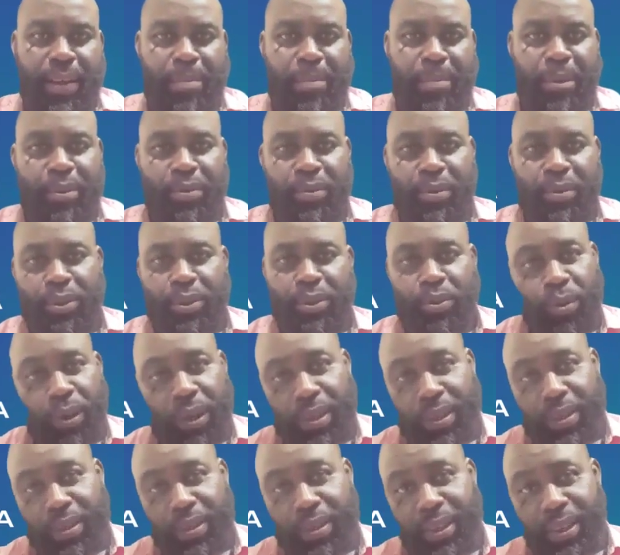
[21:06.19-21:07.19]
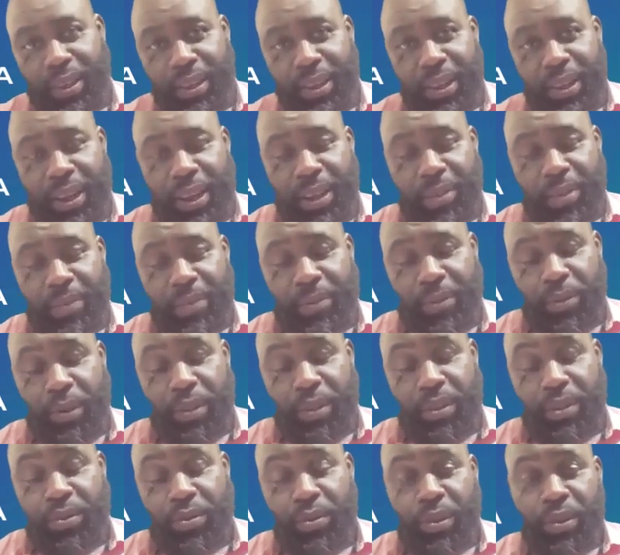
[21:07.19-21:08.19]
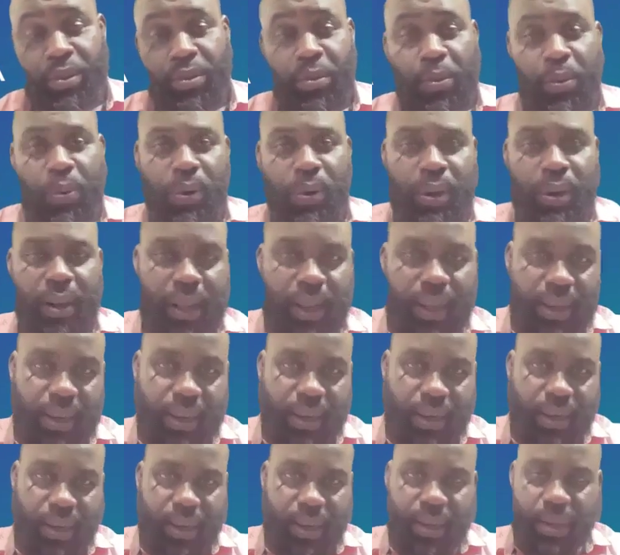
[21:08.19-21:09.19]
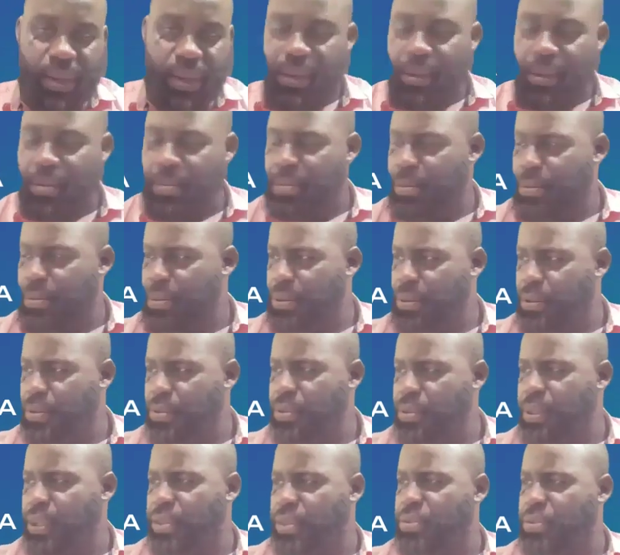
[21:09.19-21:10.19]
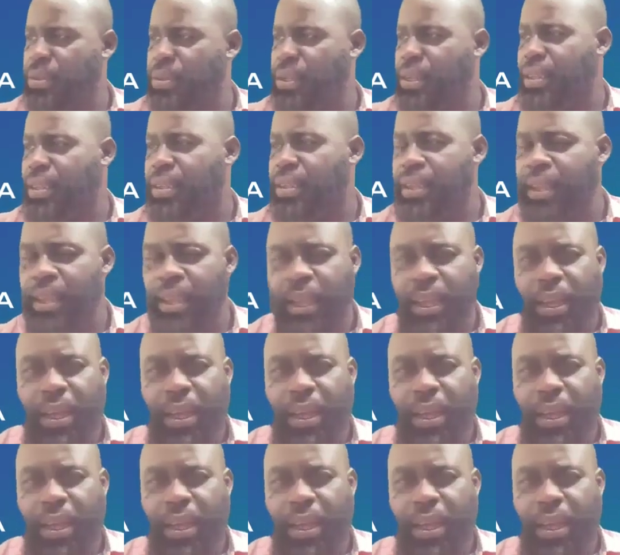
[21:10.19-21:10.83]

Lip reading: between 2021 and to date.